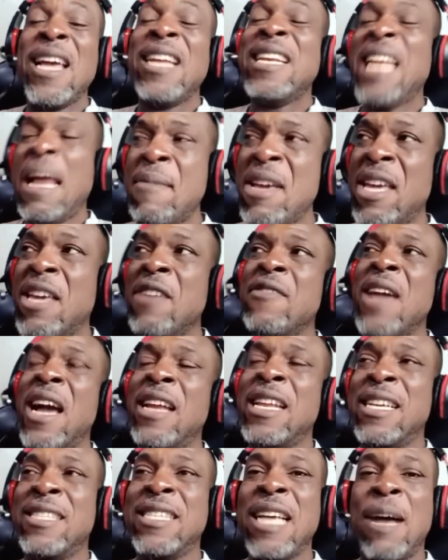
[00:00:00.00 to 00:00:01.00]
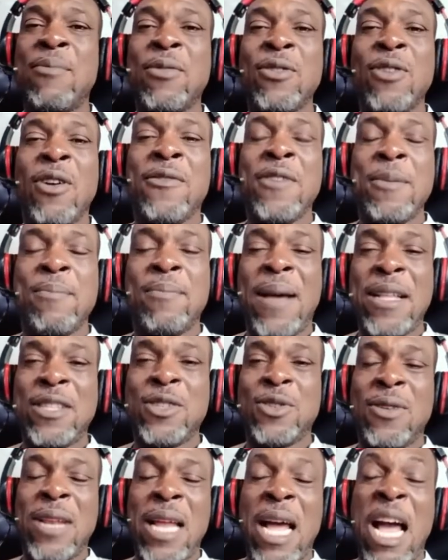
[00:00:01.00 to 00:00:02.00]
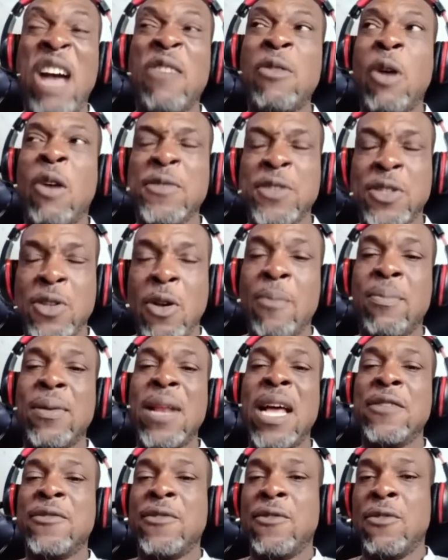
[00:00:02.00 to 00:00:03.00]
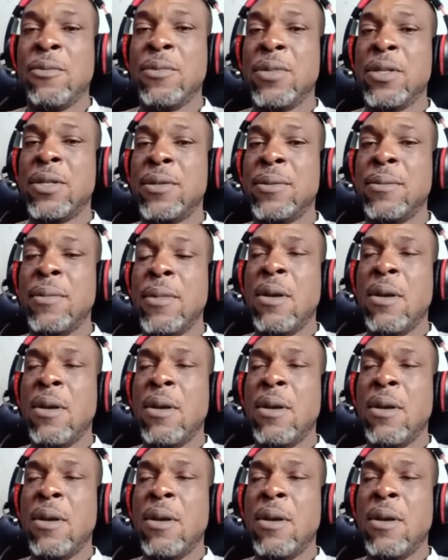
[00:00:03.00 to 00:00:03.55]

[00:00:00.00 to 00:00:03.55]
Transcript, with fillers: Let me give you an example of a particular of some platforms,